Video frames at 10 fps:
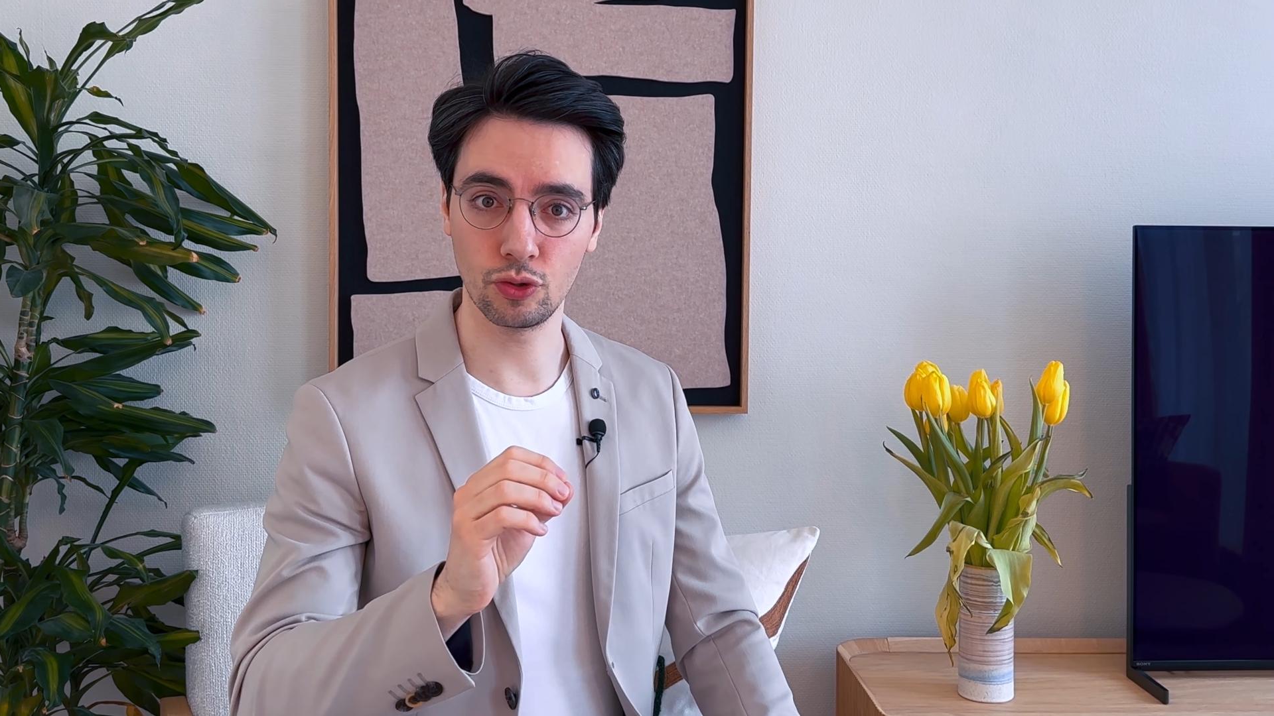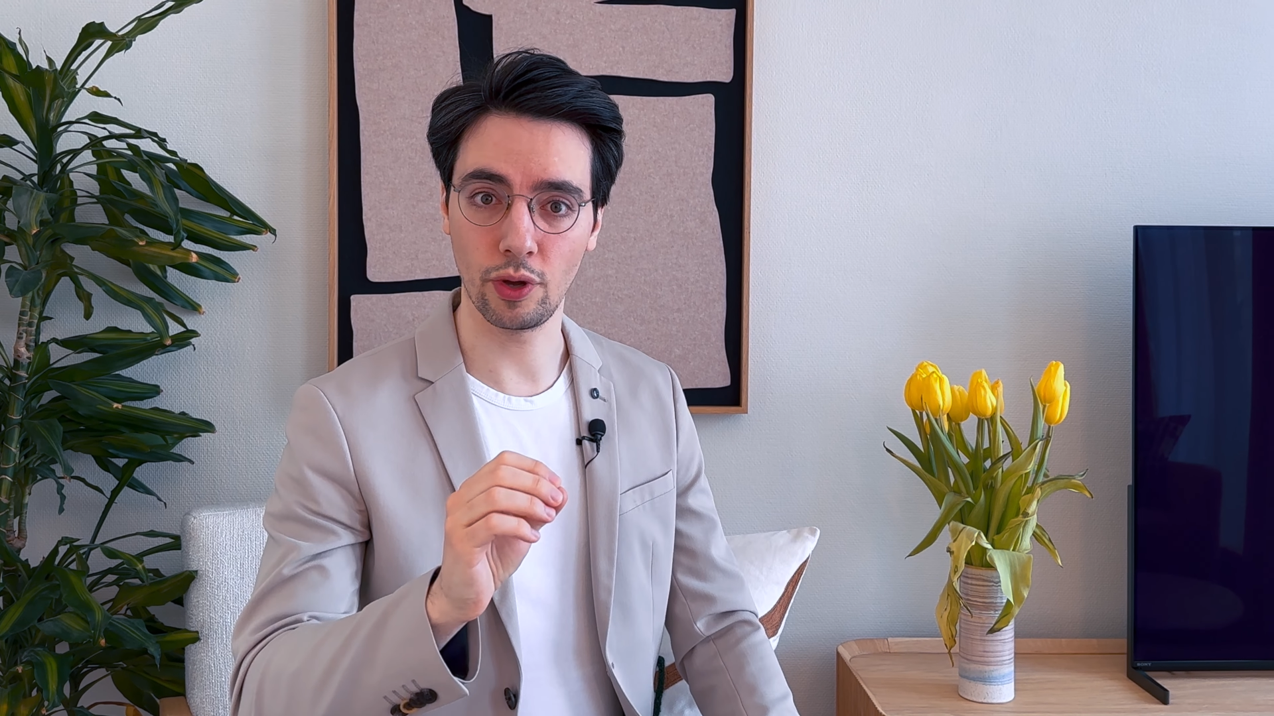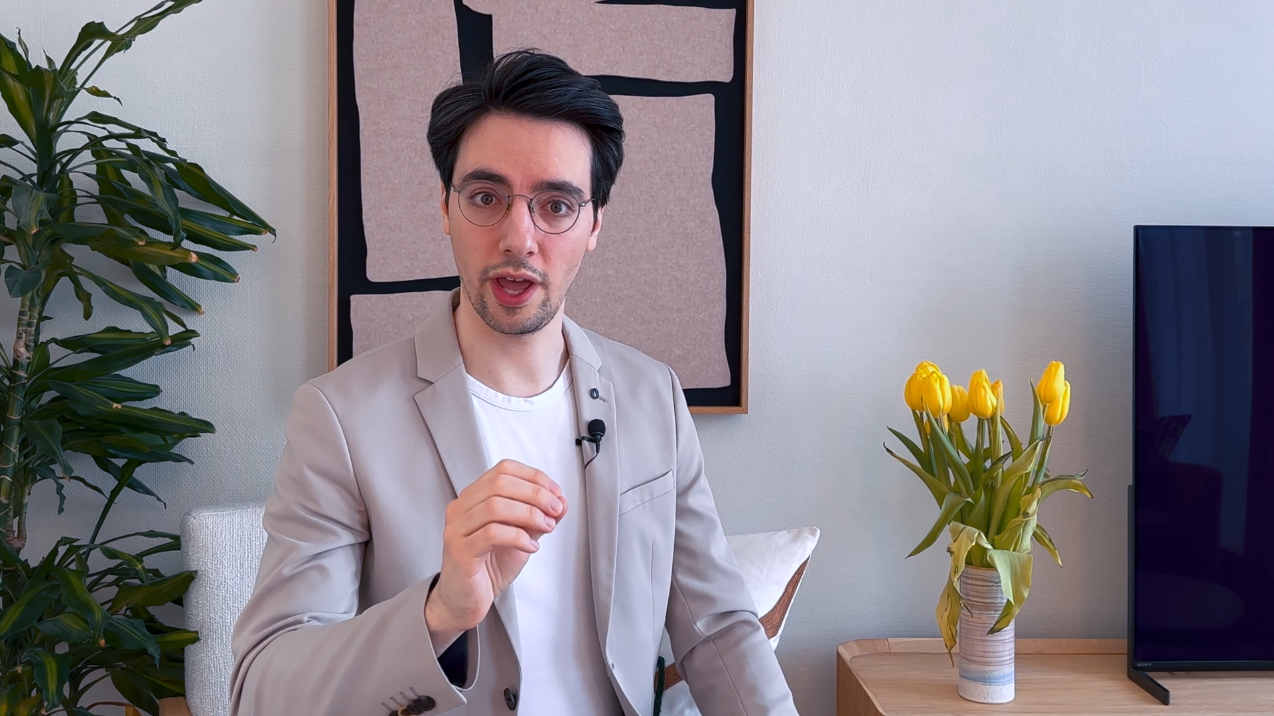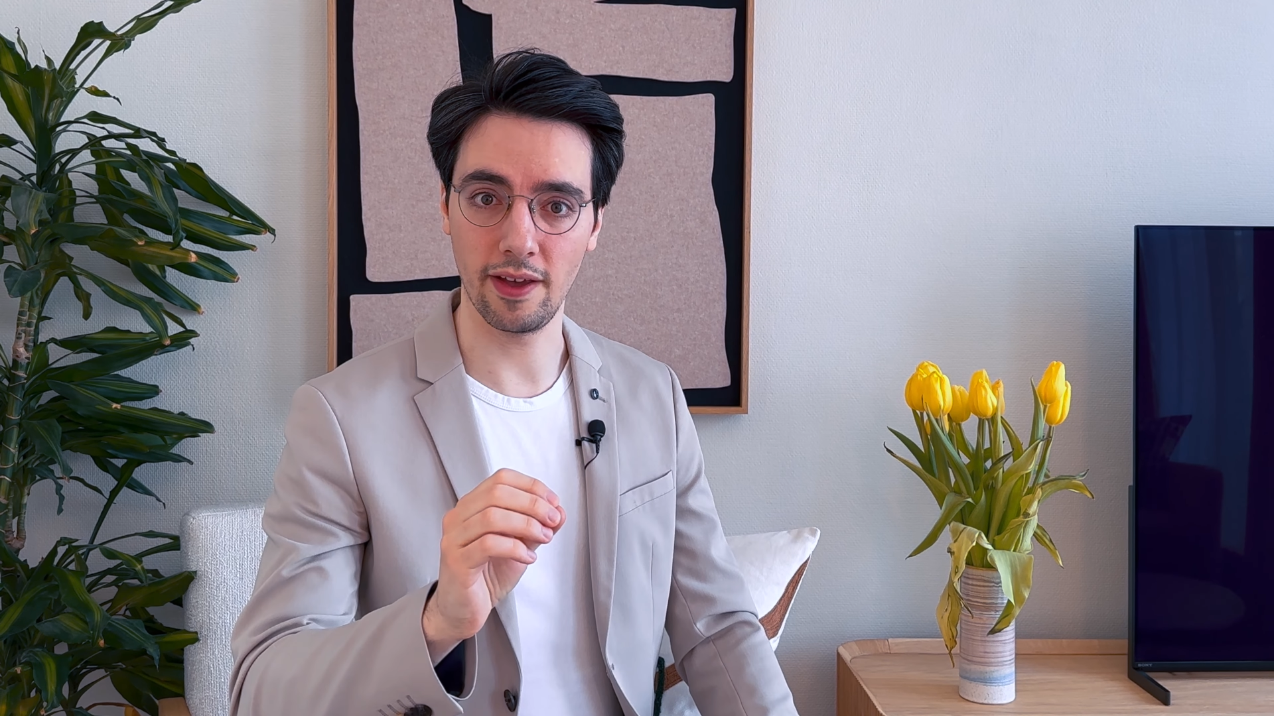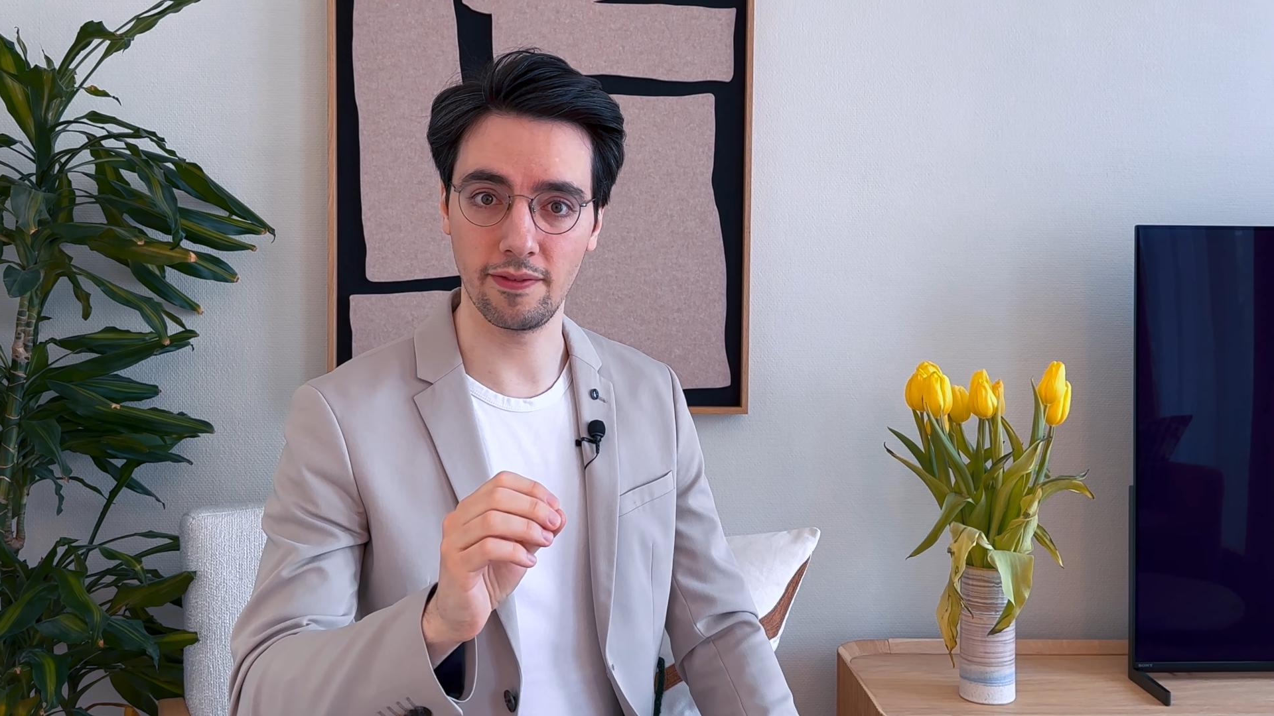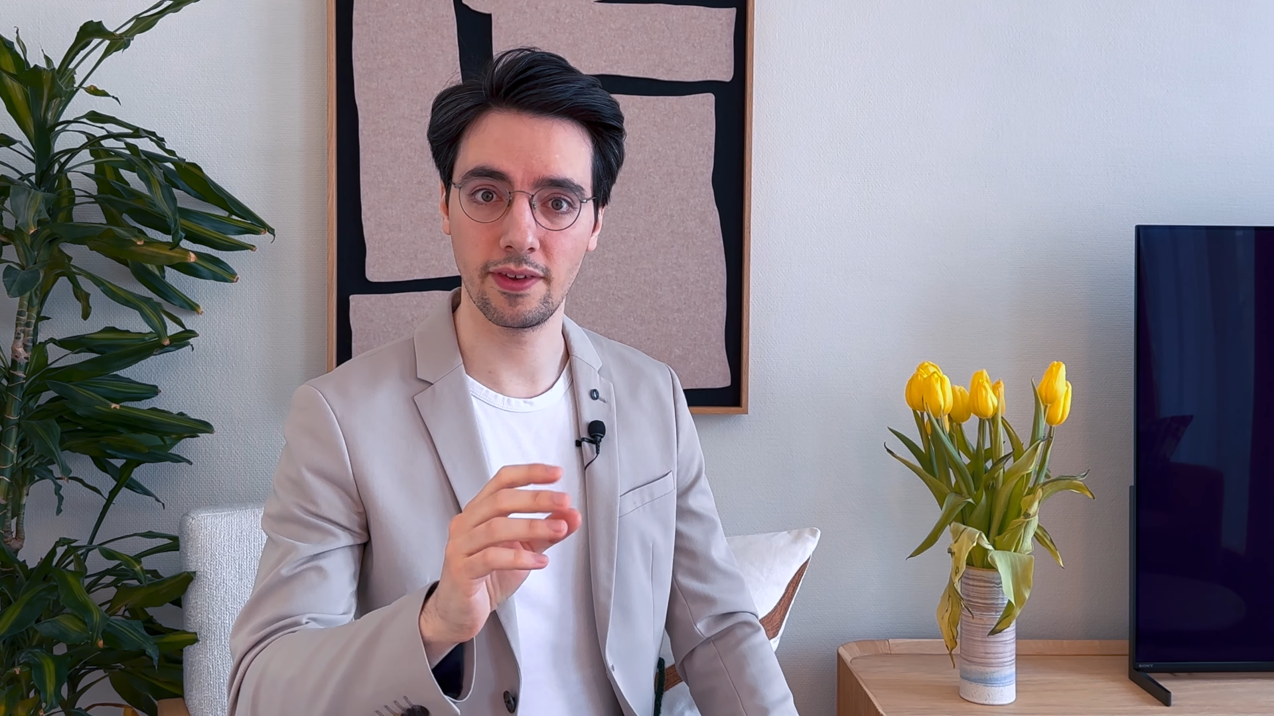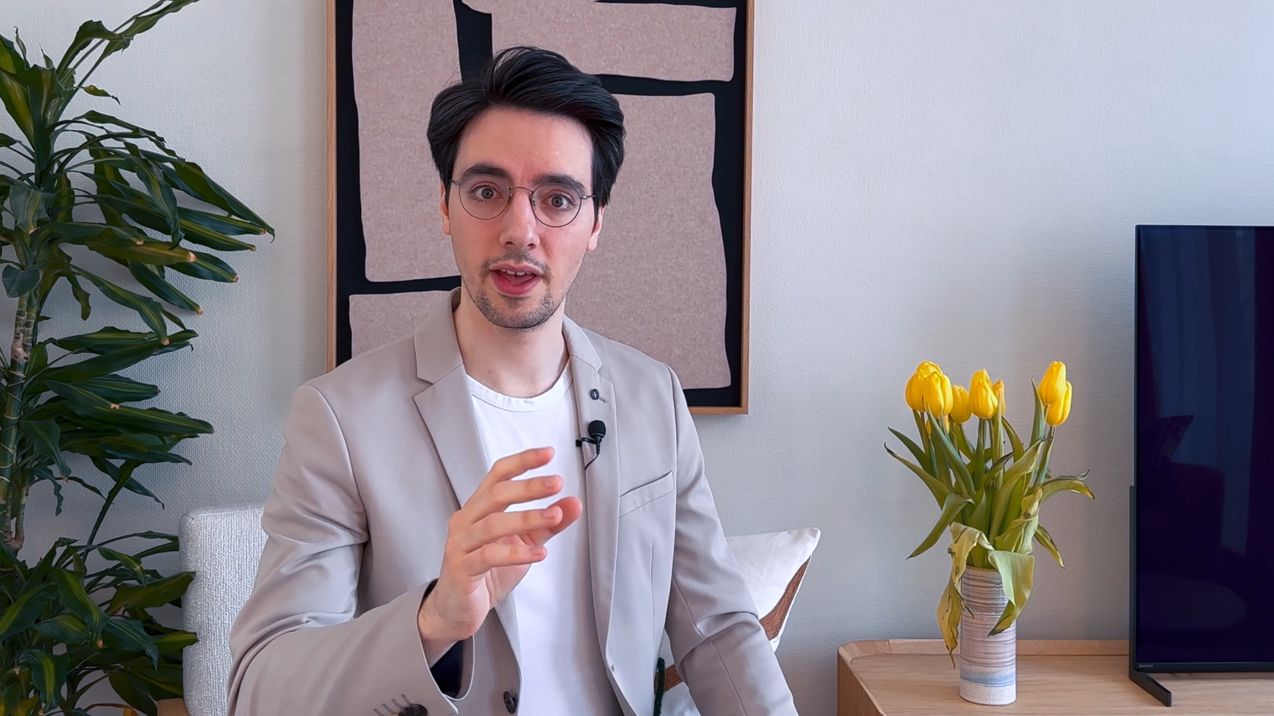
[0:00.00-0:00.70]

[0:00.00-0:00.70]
to have